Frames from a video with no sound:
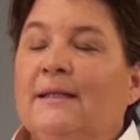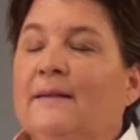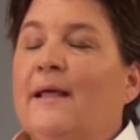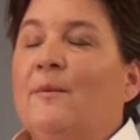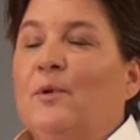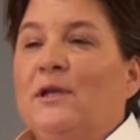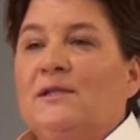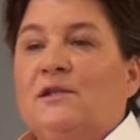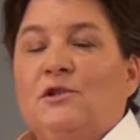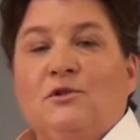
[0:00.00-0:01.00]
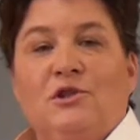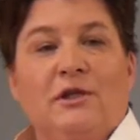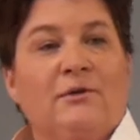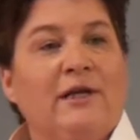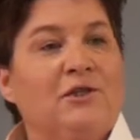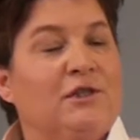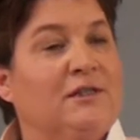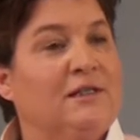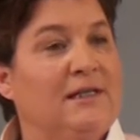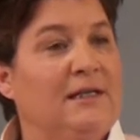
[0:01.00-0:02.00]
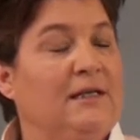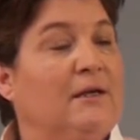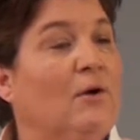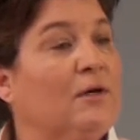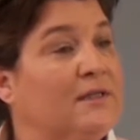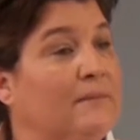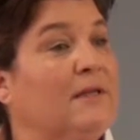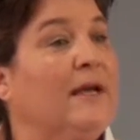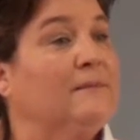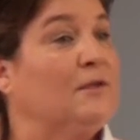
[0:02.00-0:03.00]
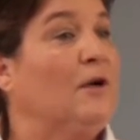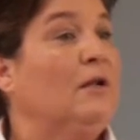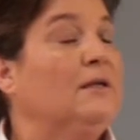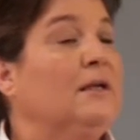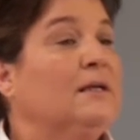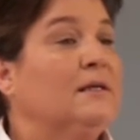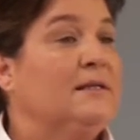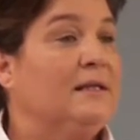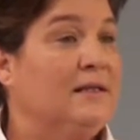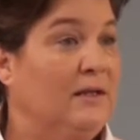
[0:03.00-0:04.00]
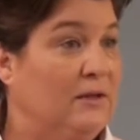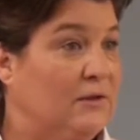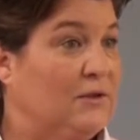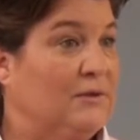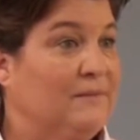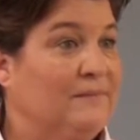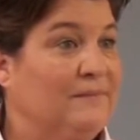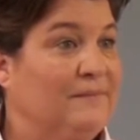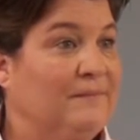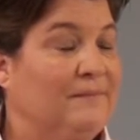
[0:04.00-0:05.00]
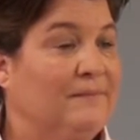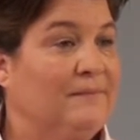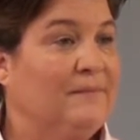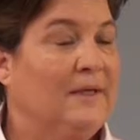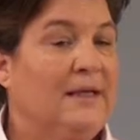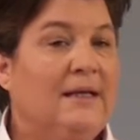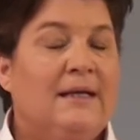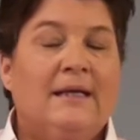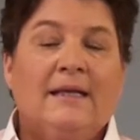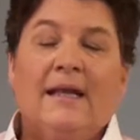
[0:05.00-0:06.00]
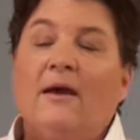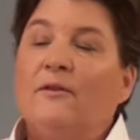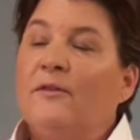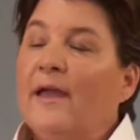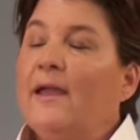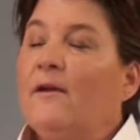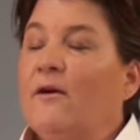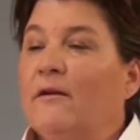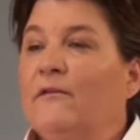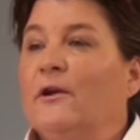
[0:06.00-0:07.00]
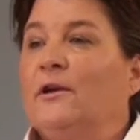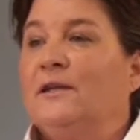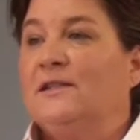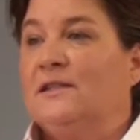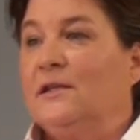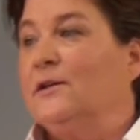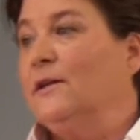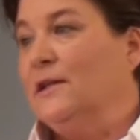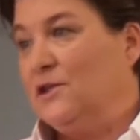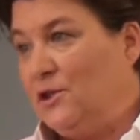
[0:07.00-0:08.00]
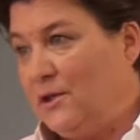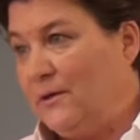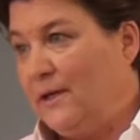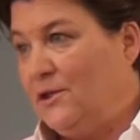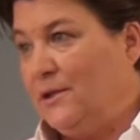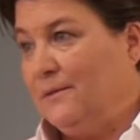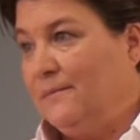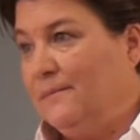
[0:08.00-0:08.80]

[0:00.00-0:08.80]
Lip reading: Then that brings us to Generation Z, or sometimes called Centennials. Now they are a very serious generation.